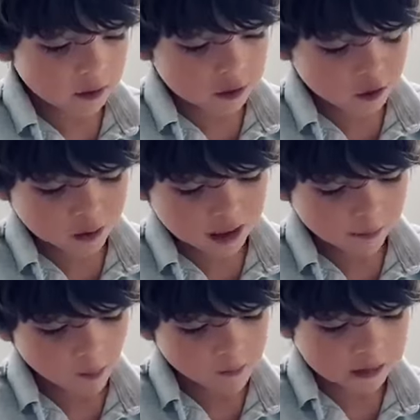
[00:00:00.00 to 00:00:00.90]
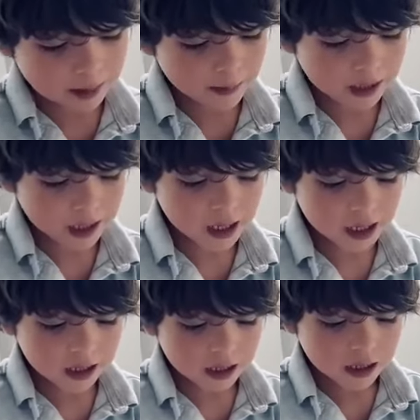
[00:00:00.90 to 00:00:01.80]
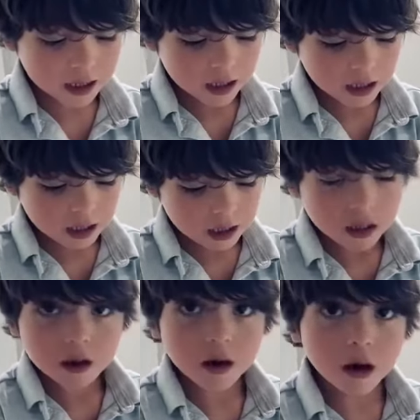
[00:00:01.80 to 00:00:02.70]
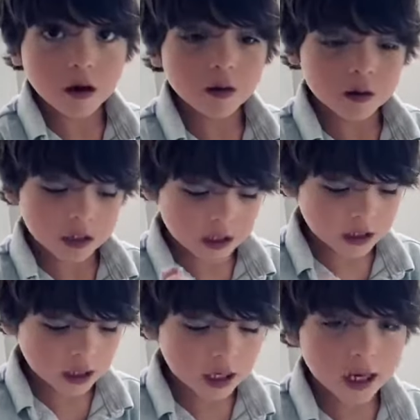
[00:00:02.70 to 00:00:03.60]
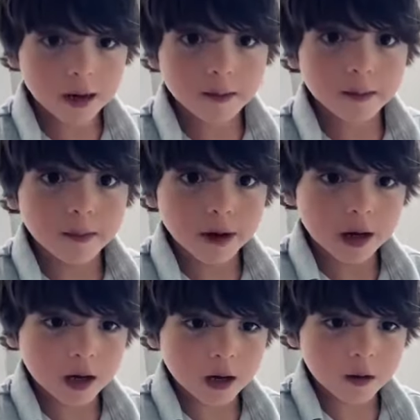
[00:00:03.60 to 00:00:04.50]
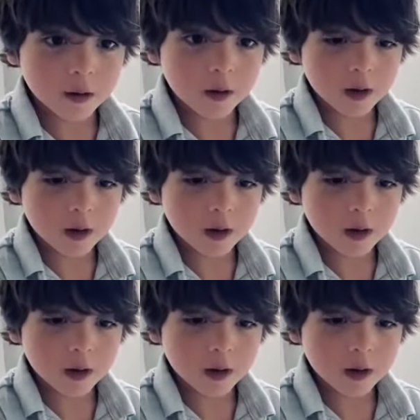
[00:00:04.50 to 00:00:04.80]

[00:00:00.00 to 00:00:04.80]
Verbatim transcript: you're doing it with somebody. Ready? Rochambeau.